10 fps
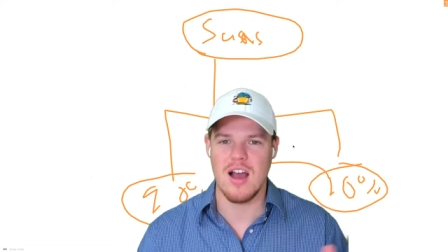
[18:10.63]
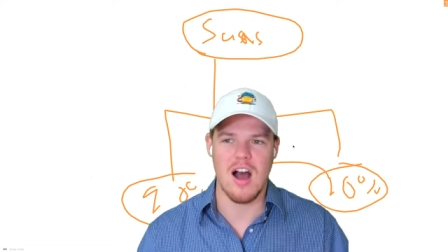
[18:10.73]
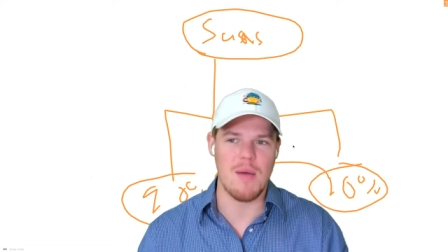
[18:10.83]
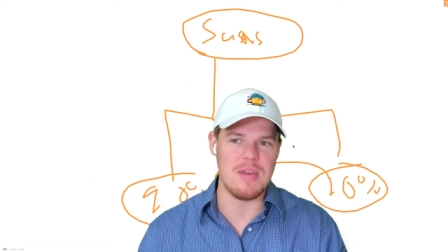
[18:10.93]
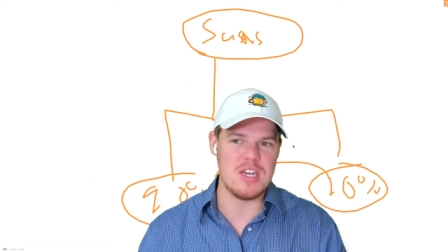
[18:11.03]

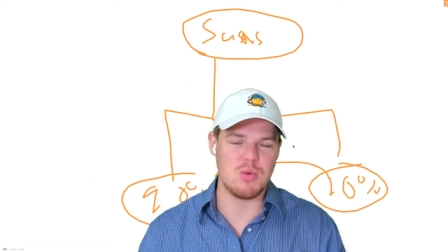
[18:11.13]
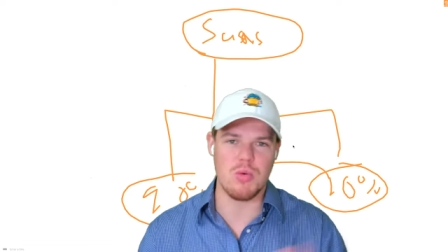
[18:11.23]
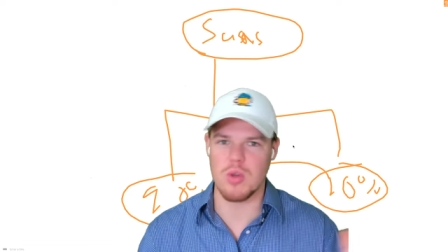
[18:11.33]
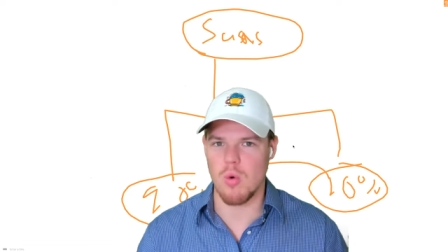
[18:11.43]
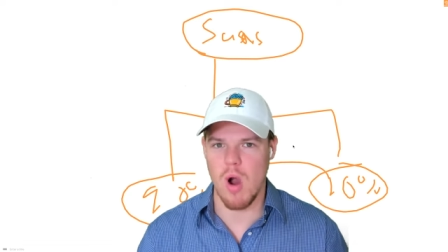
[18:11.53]
Um, each one
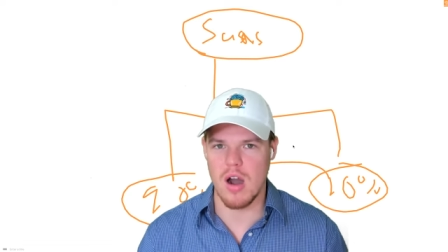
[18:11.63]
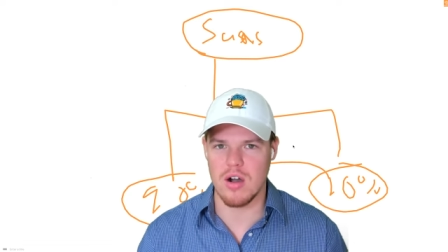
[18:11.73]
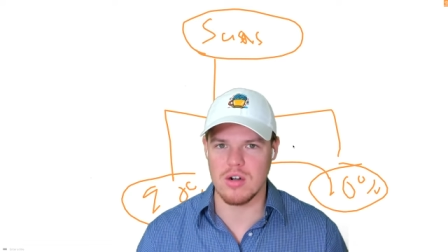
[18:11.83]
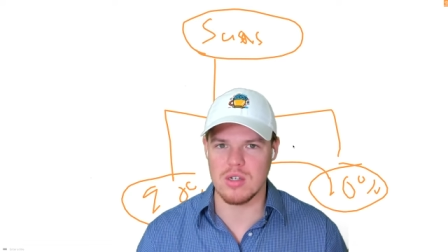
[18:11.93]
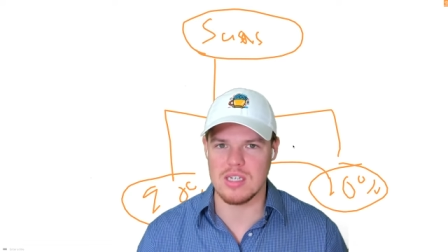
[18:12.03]

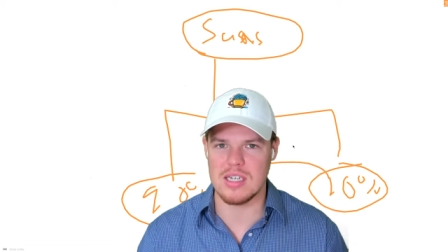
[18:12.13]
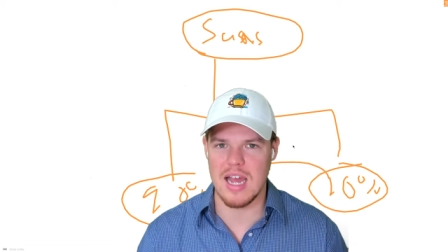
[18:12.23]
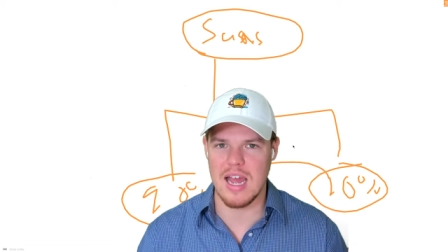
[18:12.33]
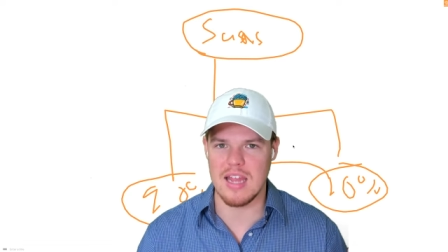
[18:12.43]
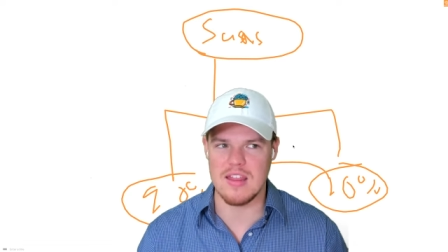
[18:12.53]
requires
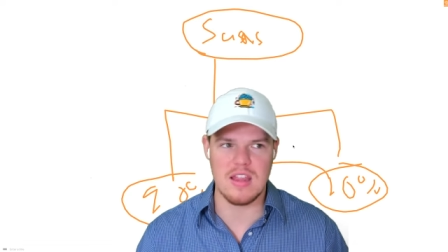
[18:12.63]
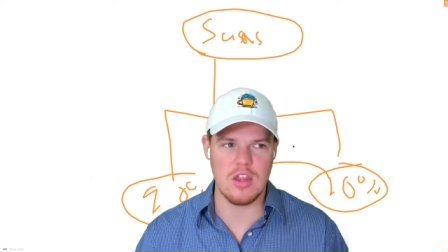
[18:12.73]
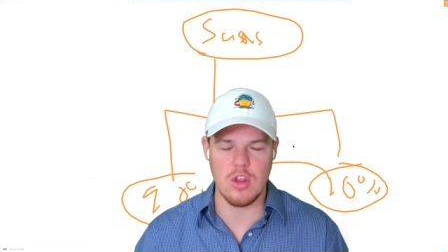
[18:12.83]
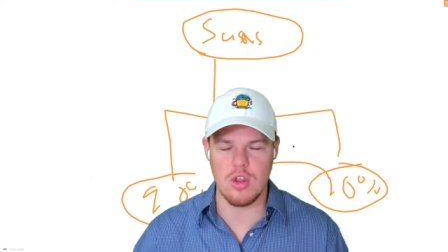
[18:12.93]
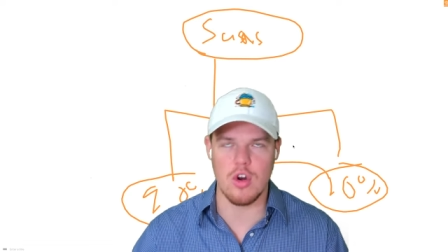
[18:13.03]
a,
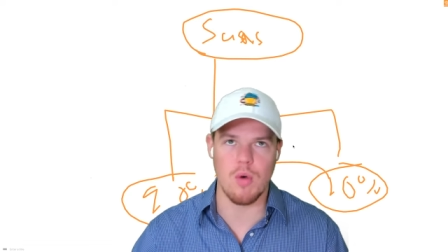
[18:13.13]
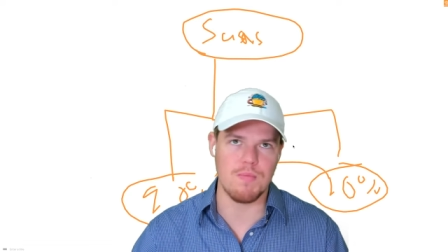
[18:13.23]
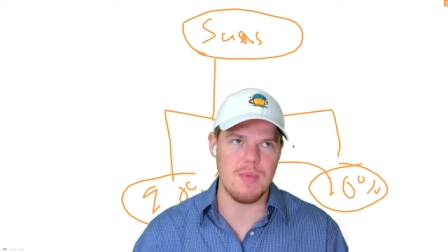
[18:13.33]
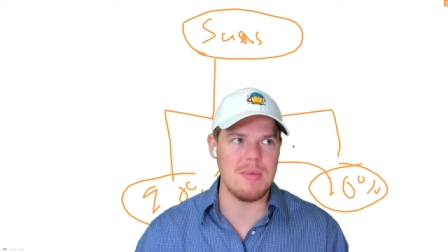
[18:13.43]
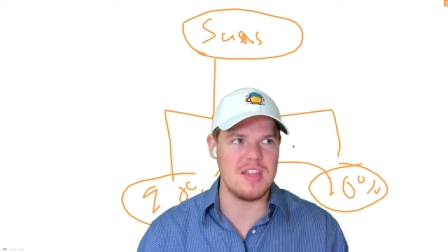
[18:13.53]
you know,
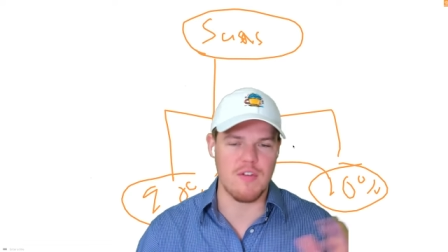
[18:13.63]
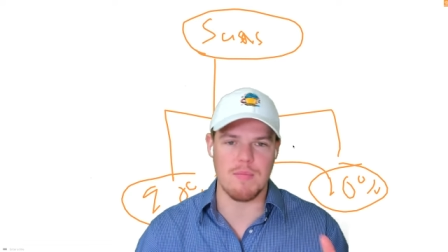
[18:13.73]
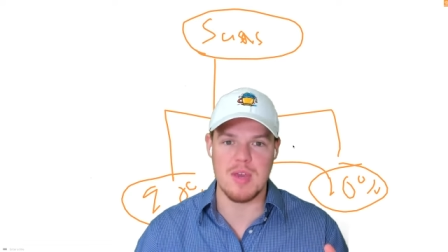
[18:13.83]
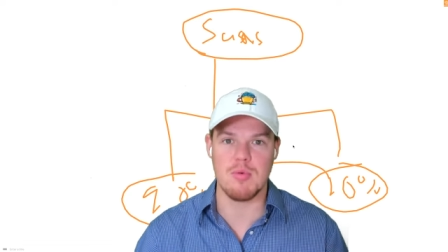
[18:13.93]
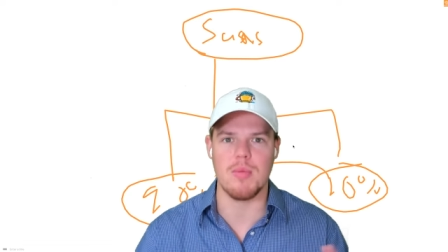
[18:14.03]
maybe different
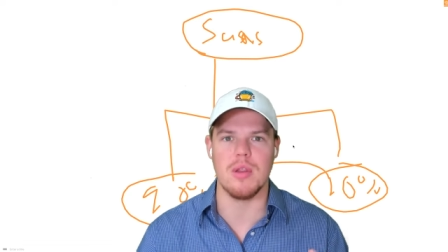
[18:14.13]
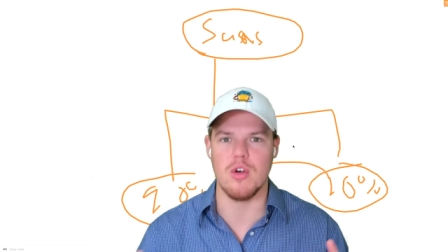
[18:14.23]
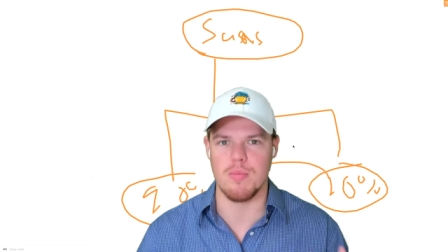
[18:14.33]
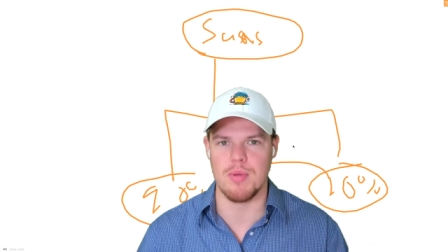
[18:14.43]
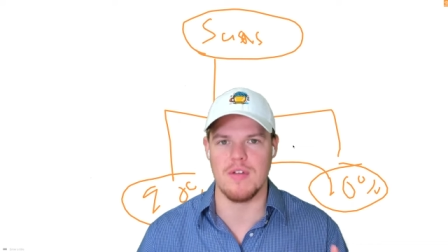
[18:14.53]
people, but a
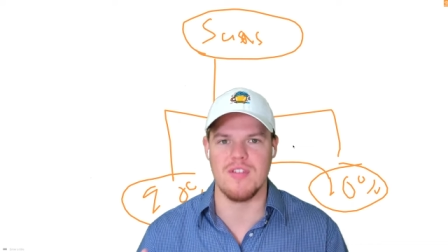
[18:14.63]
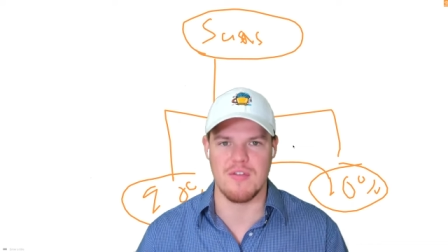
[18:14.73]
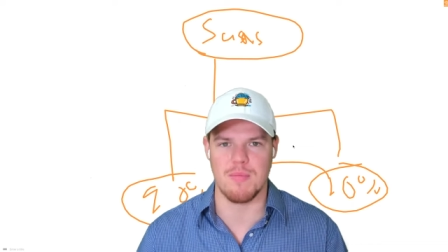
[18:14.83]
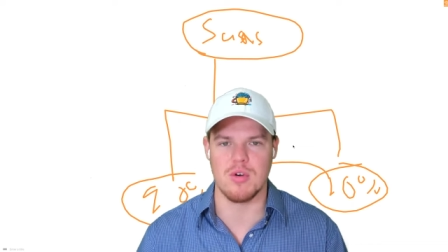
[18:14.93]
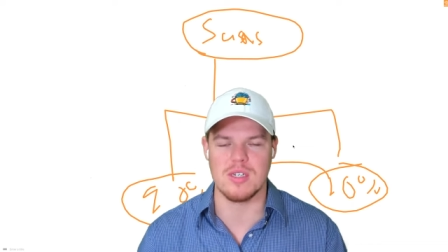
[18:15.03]
little bit of
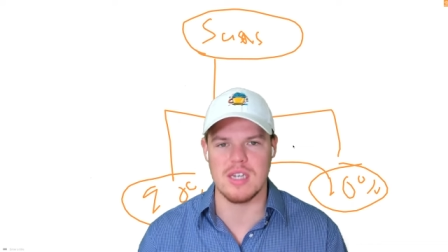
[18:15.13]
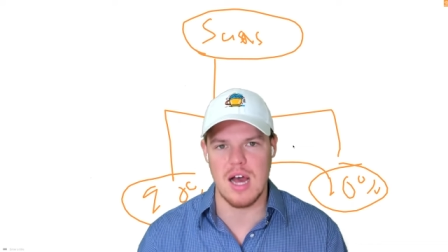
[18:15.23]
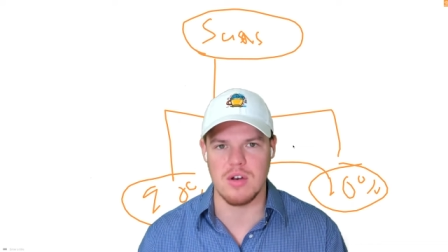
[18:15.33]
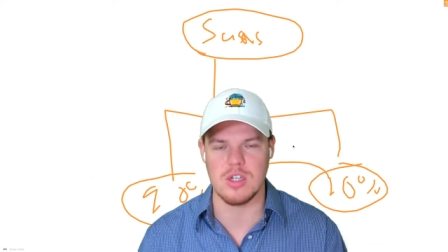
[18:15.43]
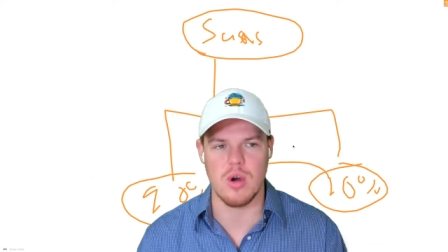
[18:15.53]
different
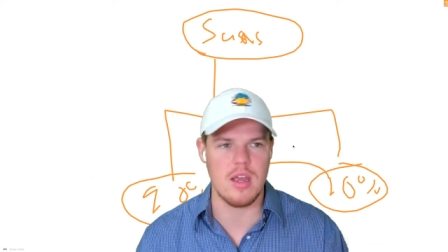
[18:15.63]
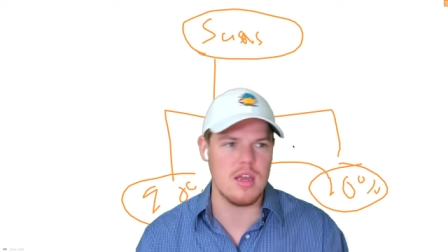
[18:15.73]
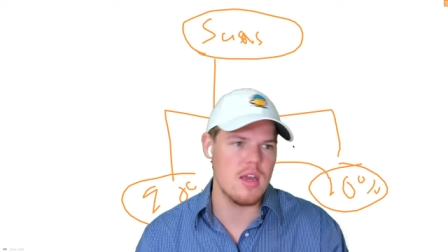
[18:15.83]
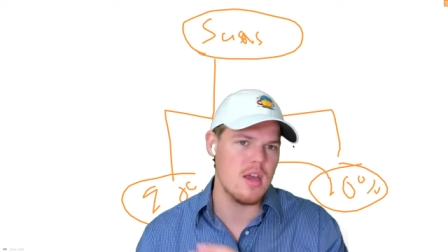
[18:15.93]
personalities, right?